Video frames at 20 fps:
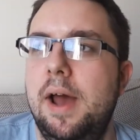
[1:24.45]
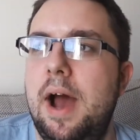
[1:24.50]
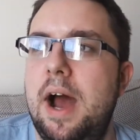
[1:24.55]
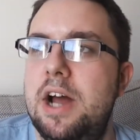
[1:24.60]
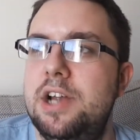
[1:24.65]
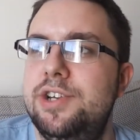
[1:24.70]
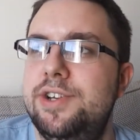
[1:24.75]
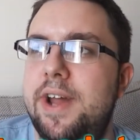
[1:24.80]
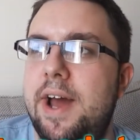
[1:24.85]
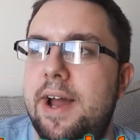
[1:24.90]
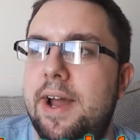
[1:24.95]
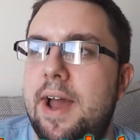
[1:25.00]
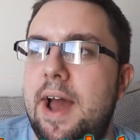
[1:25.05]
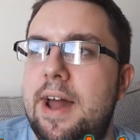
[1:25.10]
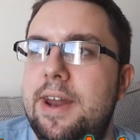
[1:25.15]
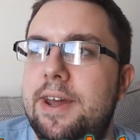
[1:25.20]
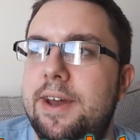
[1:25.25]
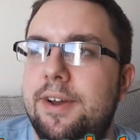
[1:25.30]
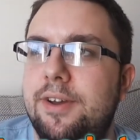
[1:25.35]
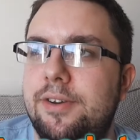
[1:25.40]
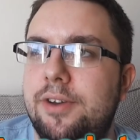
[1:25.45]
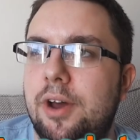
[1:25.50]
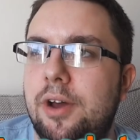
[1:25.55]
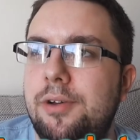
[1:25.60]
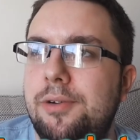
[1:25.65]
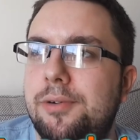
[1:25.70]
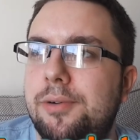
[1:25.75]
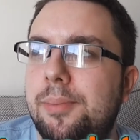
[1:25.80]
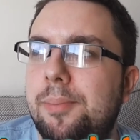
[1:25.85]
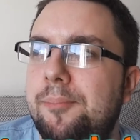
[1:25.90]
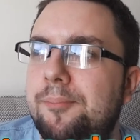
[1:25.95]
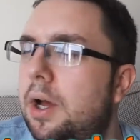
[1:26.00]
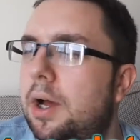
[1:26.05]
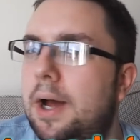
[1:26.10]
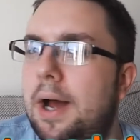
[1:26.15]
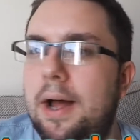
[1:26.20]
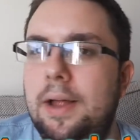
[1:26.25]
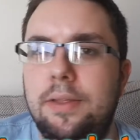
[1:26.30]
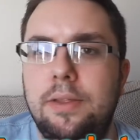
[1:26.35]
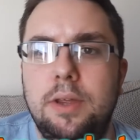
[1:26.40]
Hashtag anecdote.
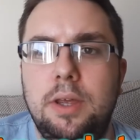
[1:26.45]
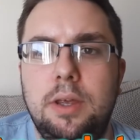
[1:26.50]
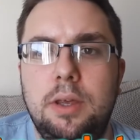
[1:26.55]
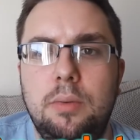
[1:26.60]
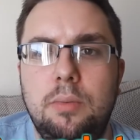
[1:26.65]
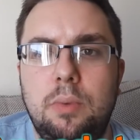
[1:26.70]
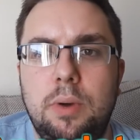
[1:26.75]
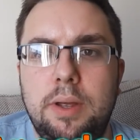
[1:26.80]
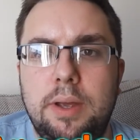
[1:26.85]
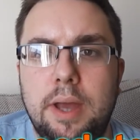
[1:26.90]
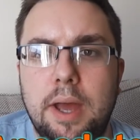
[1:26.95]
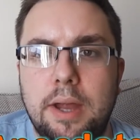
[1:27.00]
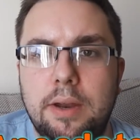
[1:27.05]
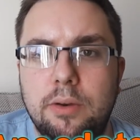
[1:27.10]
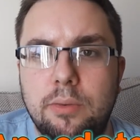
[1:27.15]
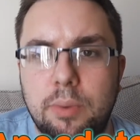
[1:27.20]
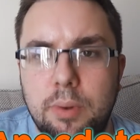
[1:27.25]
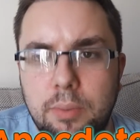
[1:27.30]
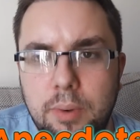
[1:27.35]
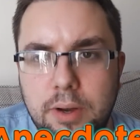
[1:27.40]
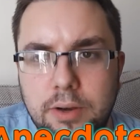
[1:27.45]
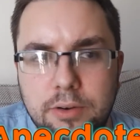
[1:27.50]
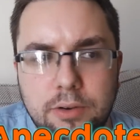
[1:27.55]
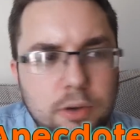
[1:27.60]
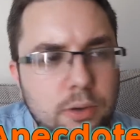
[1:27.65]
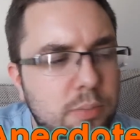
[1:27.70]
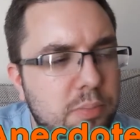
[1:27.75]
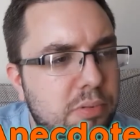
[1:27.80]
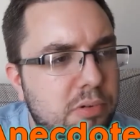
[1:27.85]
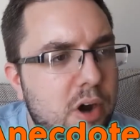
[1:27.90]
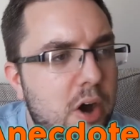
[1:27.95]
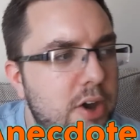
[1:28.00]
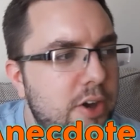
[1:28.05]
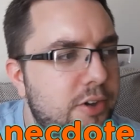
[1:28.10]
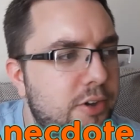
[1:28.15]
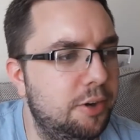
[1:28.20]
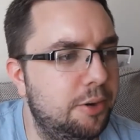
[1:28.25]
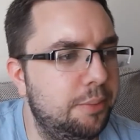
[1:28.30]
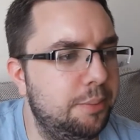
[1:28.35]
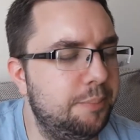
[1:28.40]
At the weekend, we went to
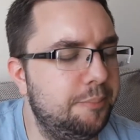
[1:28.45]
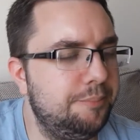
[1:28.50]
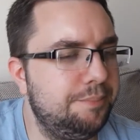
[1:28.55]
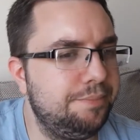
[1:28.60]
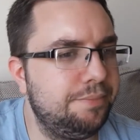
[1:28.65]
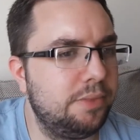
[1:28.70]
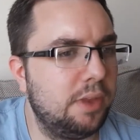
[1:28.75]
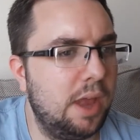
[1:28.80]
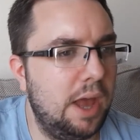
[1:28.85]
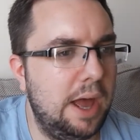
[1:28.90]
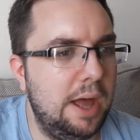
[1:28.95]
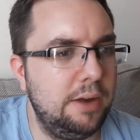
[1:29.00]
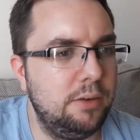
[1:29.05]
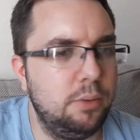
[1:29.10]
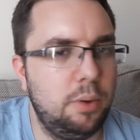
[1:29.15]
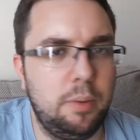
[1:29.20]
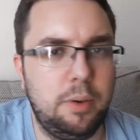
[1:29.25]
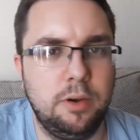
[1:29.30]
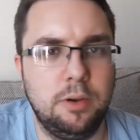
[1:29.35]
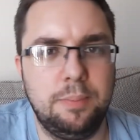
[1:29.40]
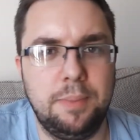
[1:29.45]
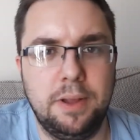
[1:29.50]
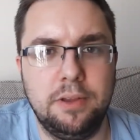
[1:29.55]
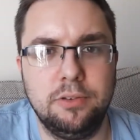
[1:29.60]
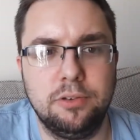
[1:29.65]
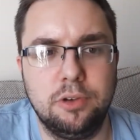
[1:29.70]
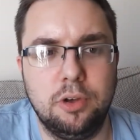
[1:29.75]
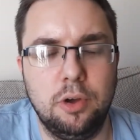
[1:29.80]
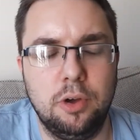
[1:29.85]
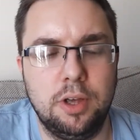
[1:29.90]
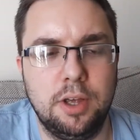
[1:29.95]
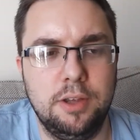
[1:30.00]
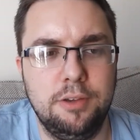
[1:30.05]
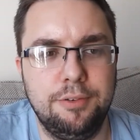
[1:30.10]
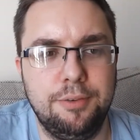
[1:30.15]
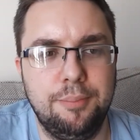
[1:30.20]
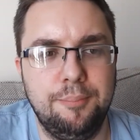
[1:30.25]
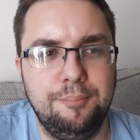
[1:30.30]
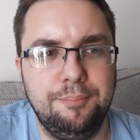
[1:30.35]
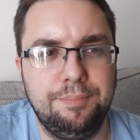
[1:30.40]
Brighton, and we went to Ben's
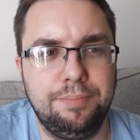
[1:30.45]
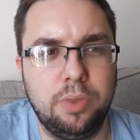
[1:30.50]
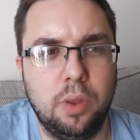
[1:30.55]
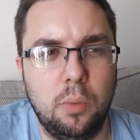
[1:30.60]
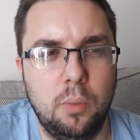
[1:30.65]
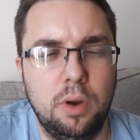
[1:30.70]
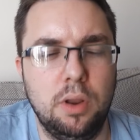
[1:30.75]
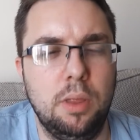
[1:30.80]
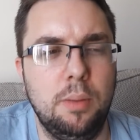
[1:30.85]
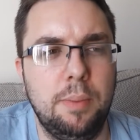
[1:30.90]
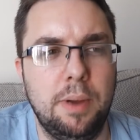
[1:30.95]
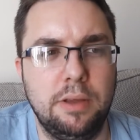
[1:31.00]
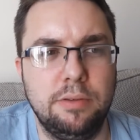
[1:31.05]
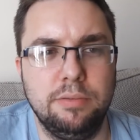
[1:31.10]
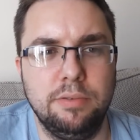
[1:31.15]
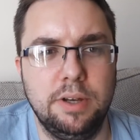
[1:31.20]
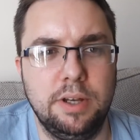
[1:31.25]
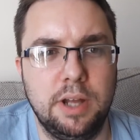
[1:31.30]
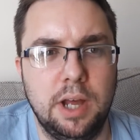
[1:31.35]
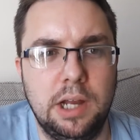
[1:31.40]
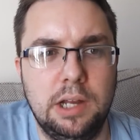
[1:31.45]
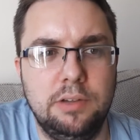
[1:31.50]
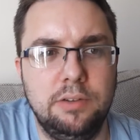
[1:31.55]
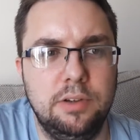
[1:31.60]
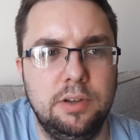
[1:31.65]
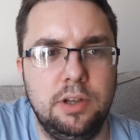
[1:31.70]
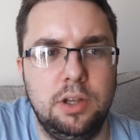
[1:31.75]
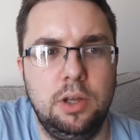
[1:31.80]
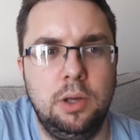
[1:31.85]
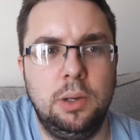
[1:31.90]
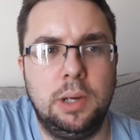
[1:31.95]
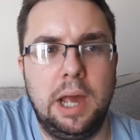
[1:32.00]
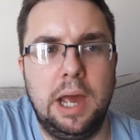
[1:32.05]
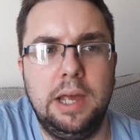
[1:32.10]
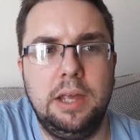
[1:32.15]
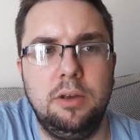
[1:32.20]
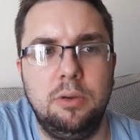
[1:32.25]
Cookies, one of the best retailers in the UK.